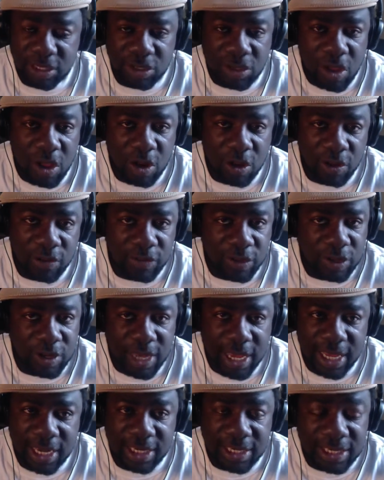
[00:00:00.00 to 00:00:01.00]
Just all over the
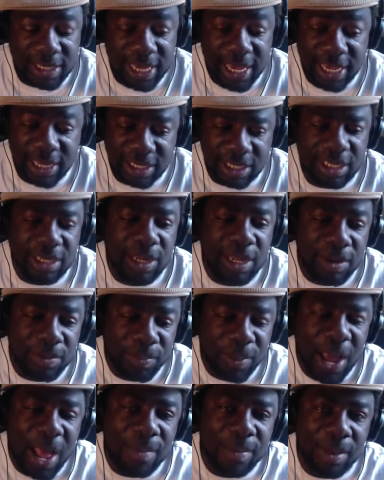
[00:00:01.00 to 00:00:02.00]
United States, and, and
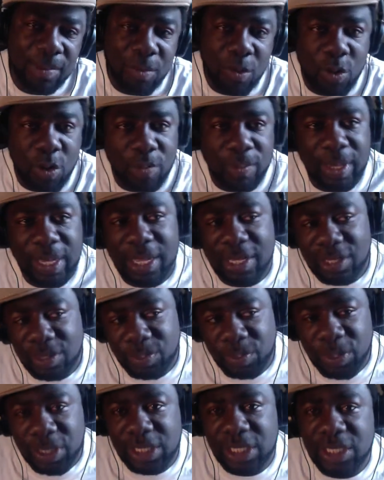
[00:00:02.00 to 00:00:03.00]
probably more because
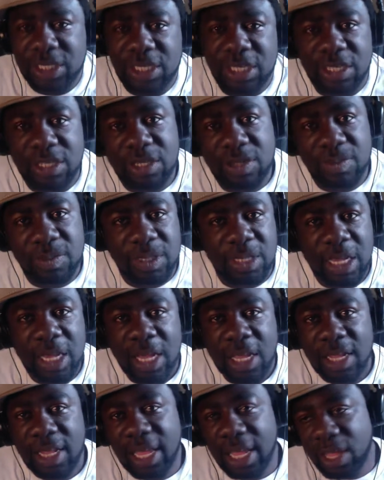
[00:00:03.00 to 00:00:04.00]
of prison systems.
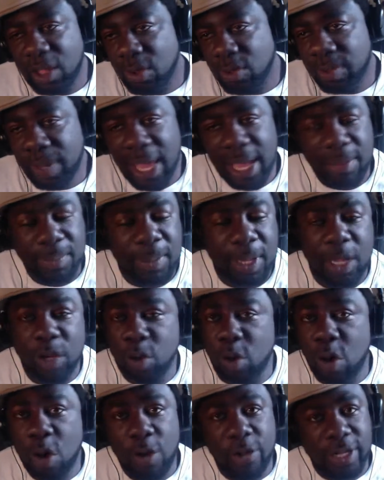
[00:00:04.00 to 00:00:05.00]
They kill black
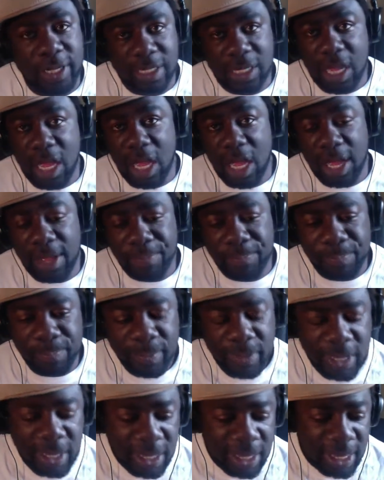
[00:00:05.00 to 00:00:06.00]
men all the time,
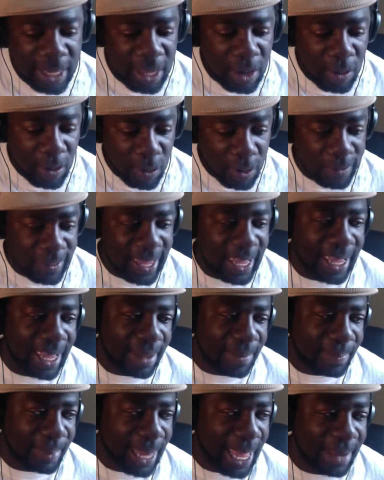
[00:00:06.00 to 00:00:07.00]
or they
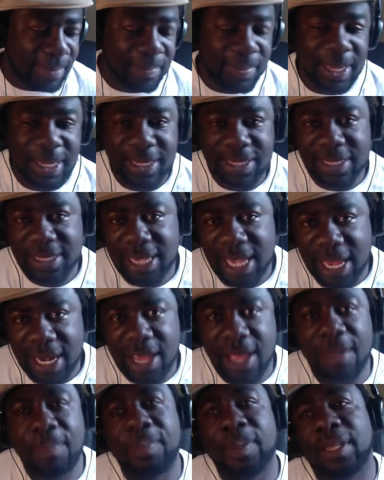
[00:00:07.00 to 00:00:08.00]
get black men set
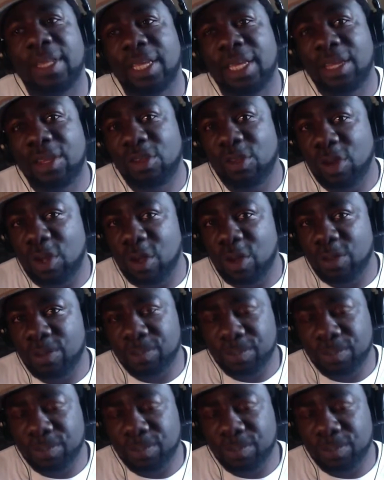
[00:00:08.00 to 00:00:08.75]
up, and then you know.